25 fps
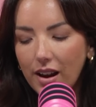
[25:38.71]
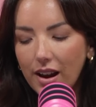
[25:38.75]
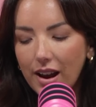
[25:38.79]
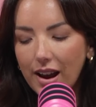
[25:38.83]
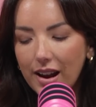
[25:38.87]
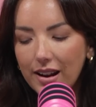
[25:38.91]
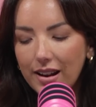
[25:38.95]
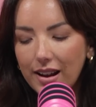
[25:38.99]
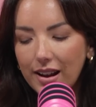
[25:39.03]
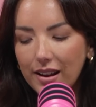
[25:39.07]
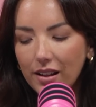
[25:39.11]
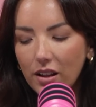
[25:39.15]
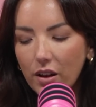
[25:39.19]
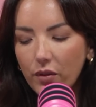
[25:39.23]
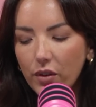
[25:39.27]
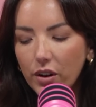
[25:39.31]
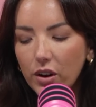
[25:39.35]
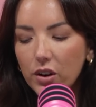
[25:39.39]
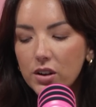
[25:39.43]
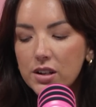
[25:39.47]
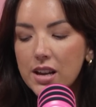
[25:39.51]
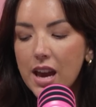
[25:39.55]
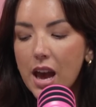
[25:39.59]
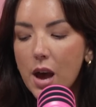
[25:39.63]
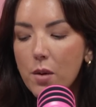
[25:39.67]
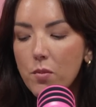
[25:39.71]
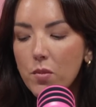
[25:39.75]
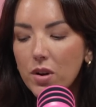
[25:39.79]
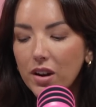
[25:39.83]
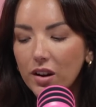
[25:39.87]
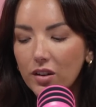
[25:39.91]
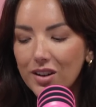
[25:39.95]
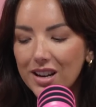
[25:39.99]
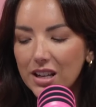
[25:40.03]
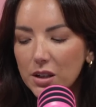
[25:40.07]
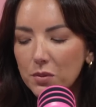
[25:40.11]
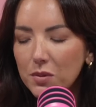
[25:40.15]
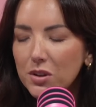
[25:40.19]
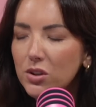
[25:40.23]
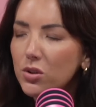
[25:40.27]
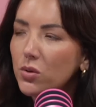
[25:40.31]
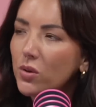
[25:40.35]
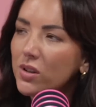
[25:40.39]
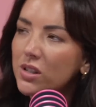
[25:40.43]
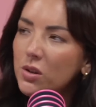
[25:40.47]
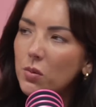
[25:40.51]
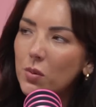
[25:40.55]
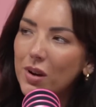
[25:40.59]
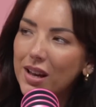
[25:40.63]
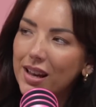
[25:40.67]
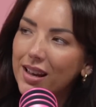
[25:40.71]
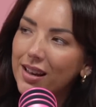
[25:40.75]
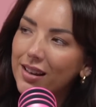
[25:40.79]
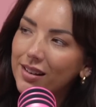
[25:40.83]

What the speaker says: And I love a good hymn at Christmas. So do we.